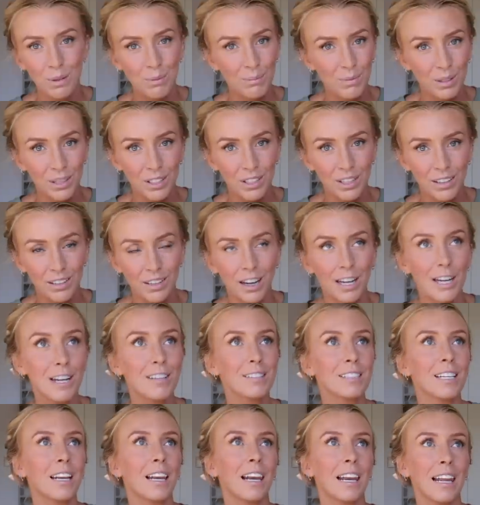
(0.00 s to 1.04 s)
Wimbledon. I
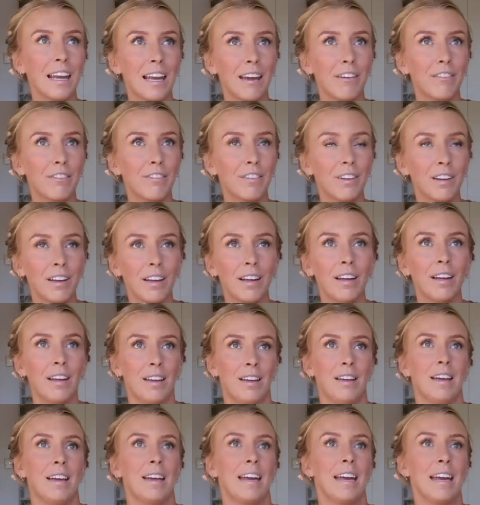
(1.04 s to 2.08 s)
used to live
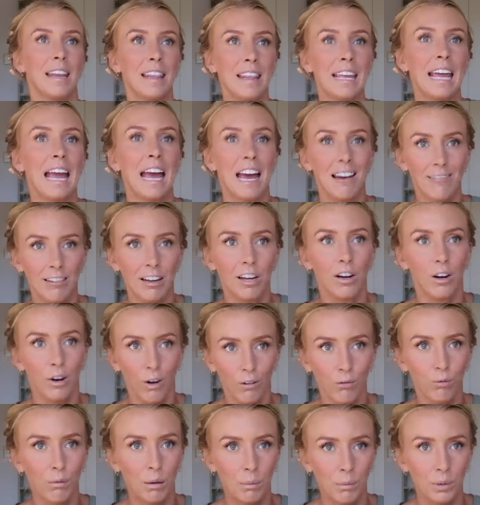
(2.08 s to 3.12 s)
in the area
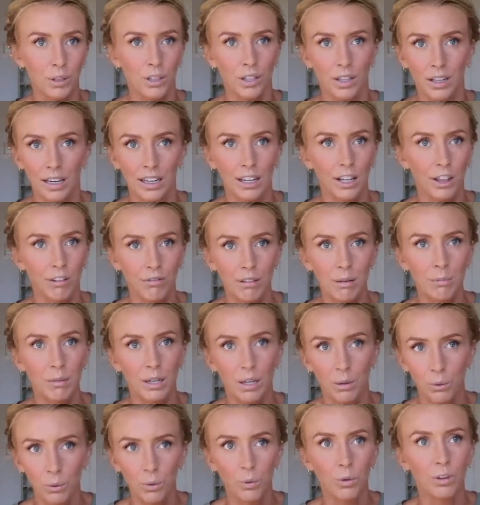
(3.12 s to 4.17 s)
of Wimbledon, like a
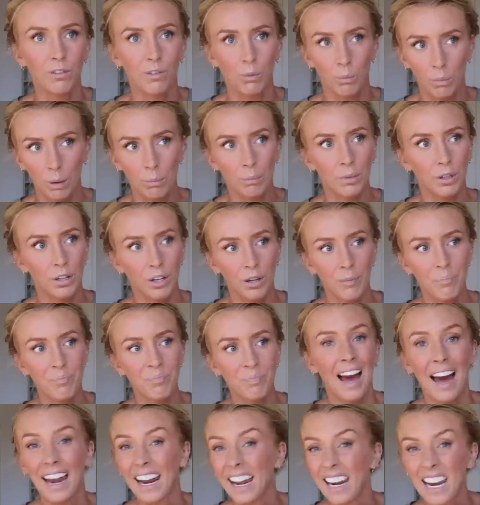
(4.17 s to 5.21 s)
3-minute walk from
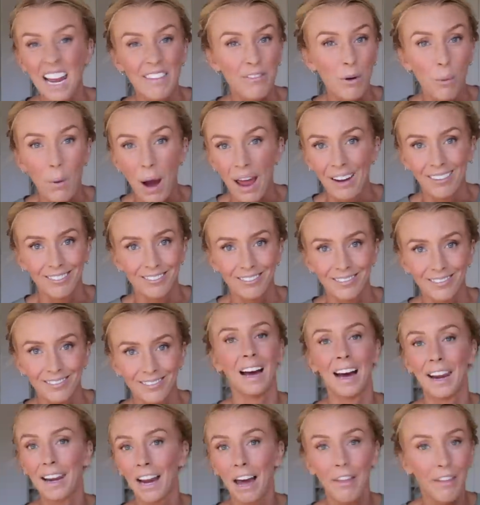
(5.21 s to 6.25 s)
Wimbledon, and I never went.
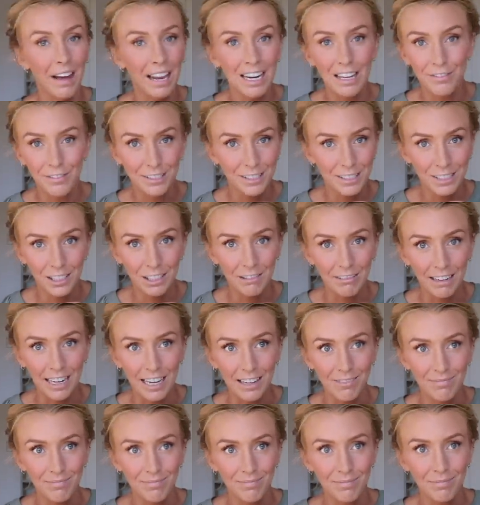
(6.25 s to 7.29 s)
And now that I live in
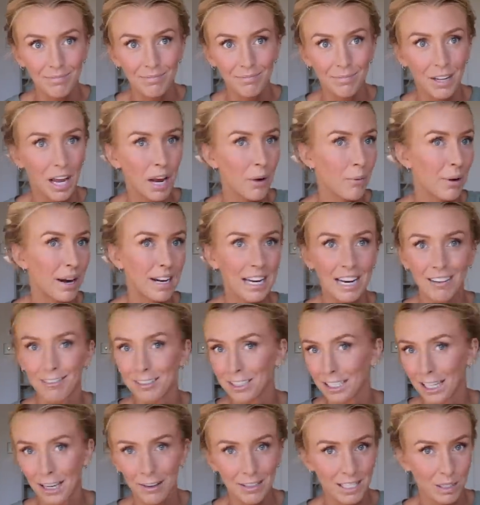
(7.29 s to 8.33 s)
Surrey, nowhere near
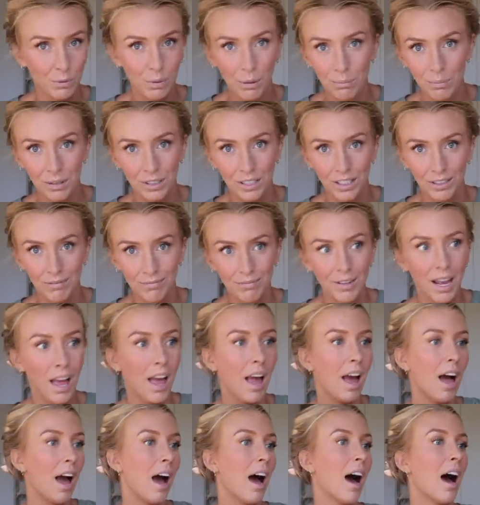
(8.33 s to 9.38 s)
as close to Wimbledon,
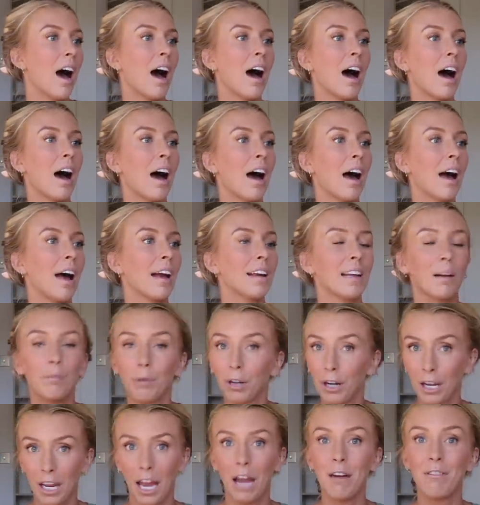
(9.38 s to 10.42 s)
I am
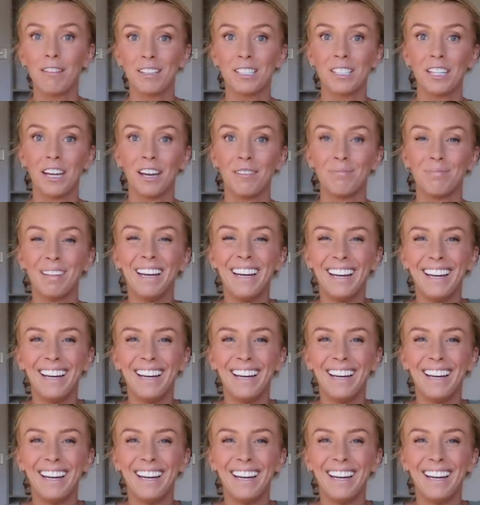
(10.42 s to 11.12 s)
gonna go this year.